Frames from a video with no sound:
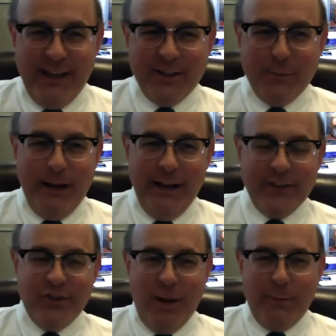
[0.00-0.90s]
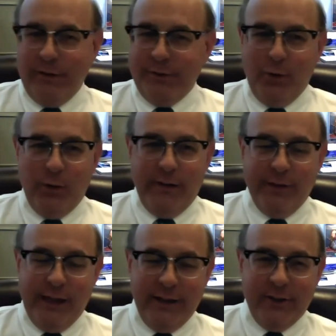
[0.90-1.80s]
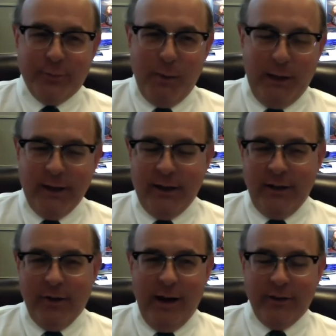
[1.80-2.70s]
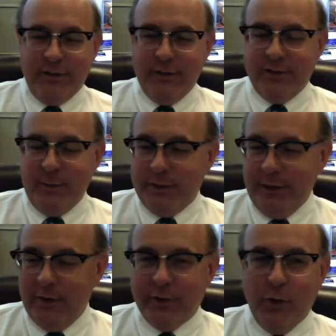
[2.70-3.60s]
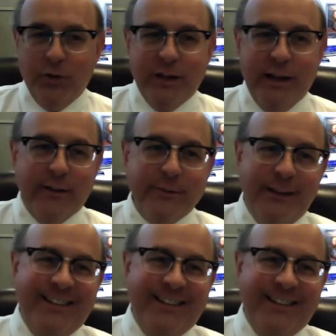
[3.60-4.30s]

that to my next job interview, whatever that is. Probably cutting grass in the cemeteries in Old Town.